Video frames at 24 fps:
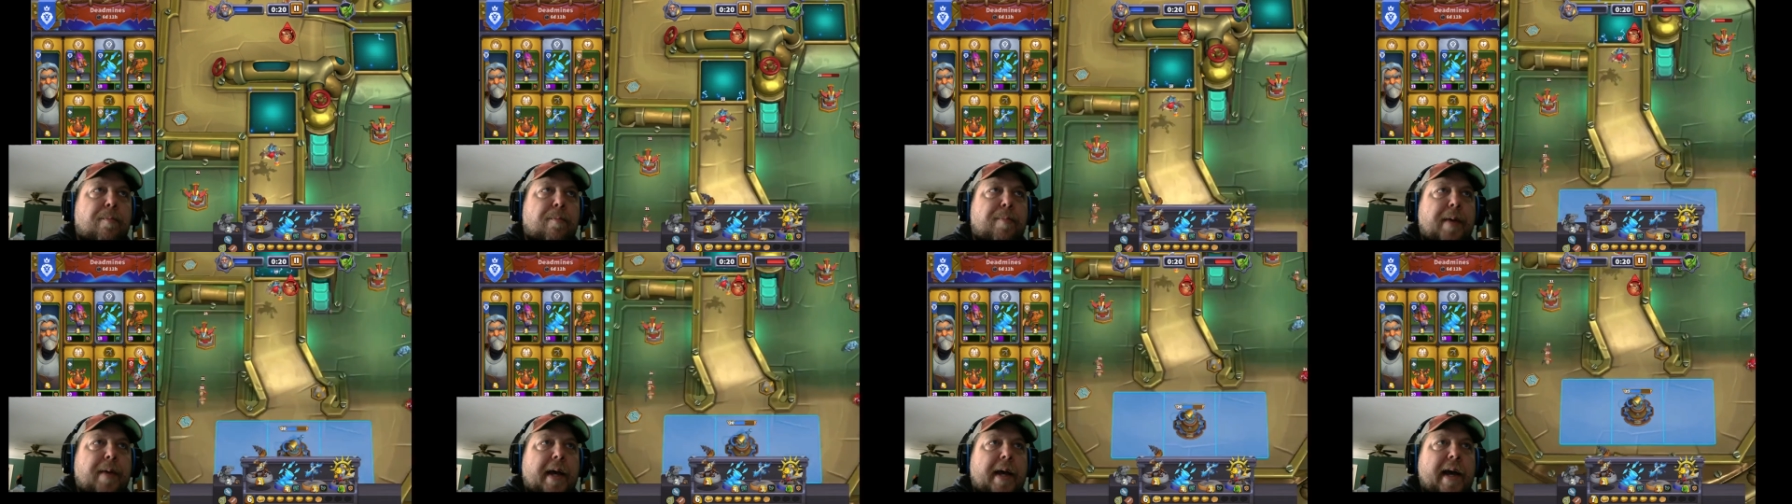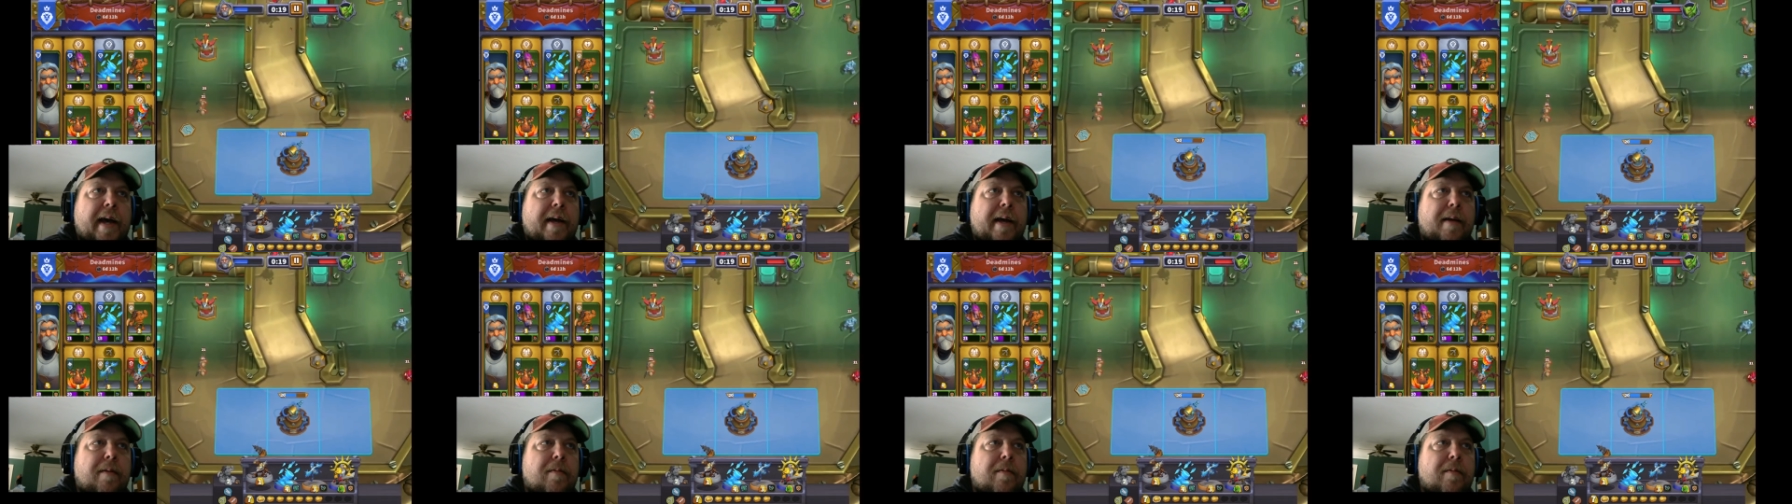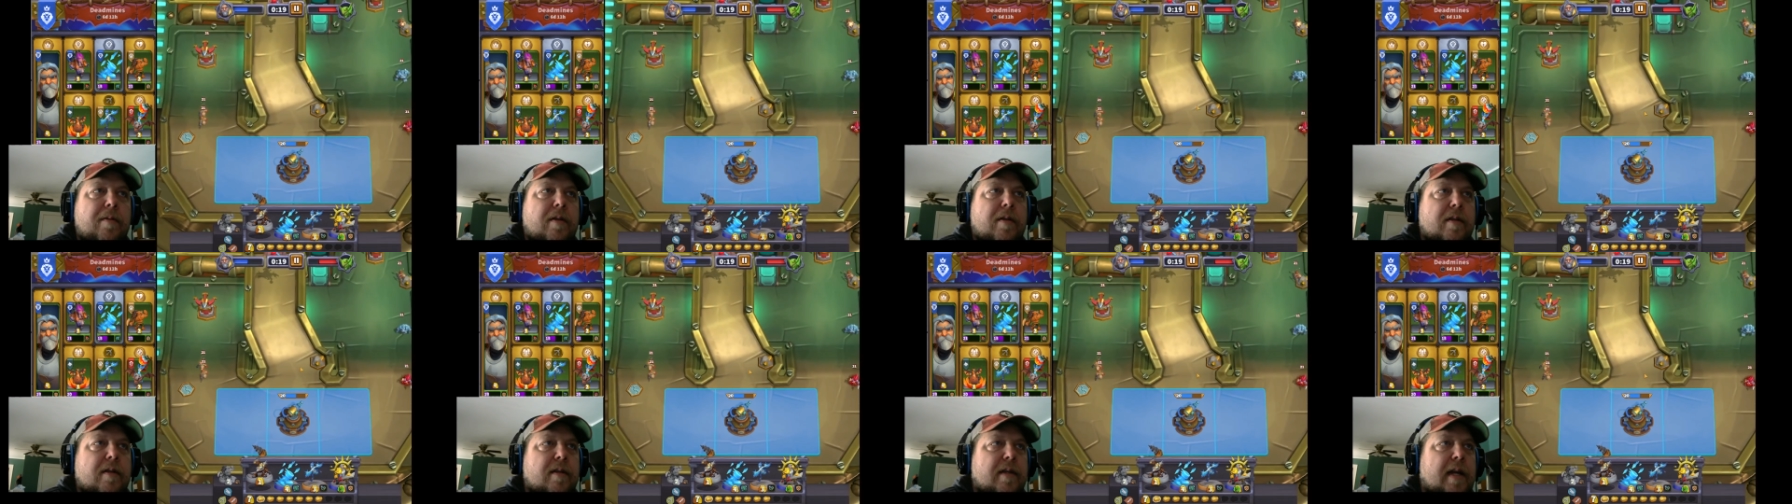bat,
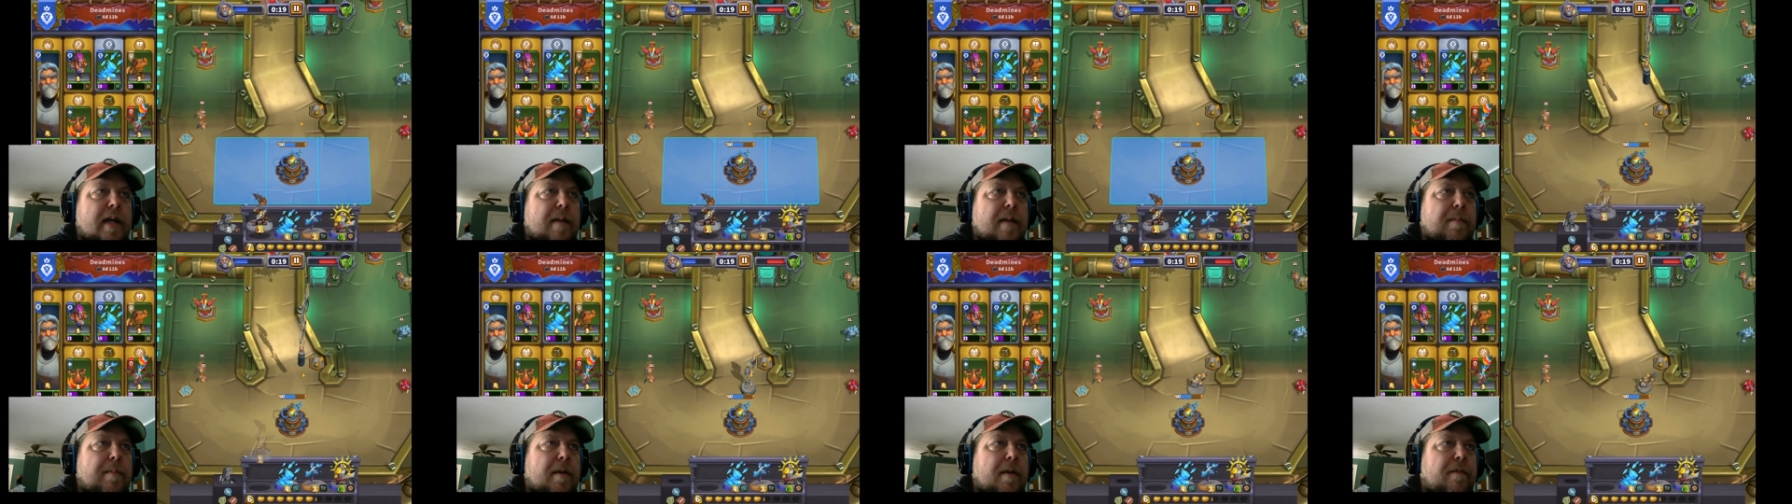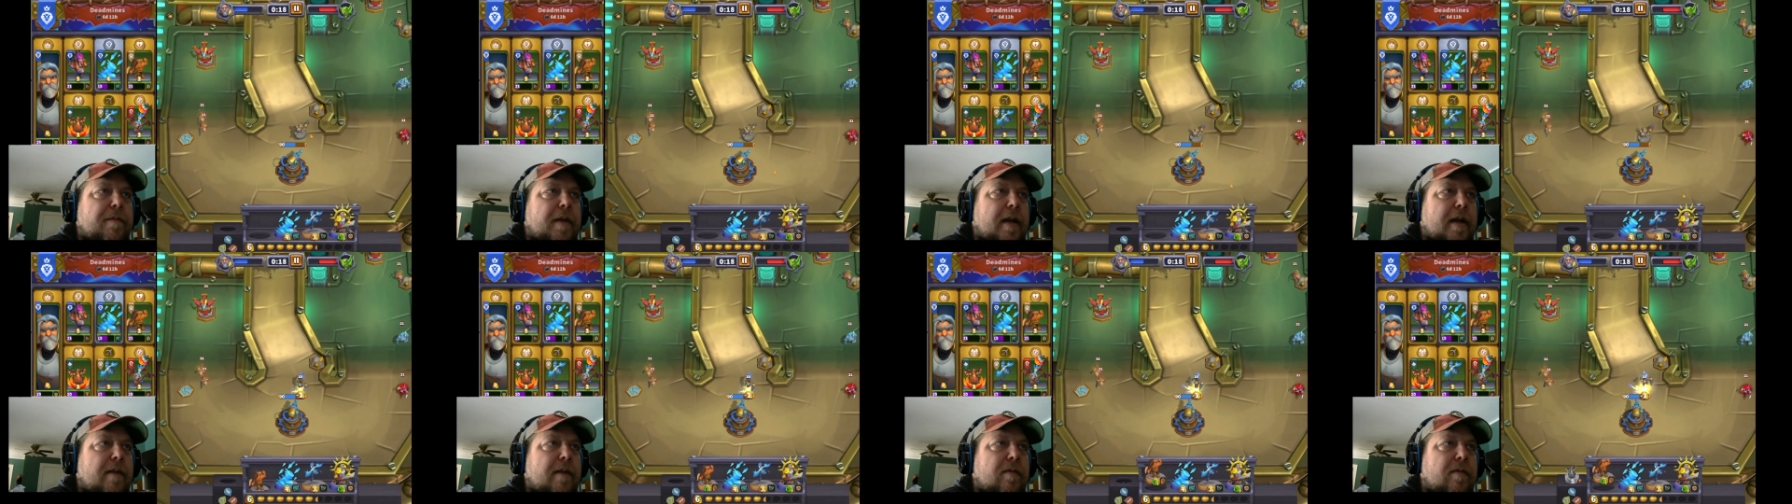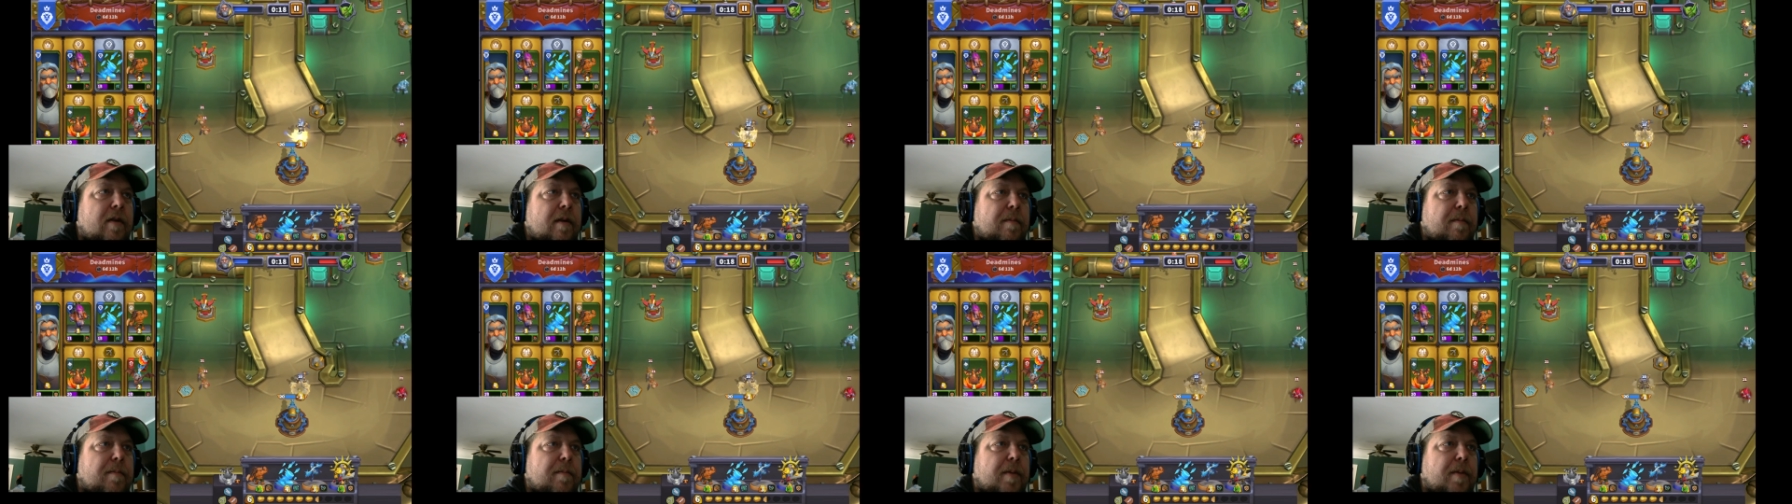which is not my favorite,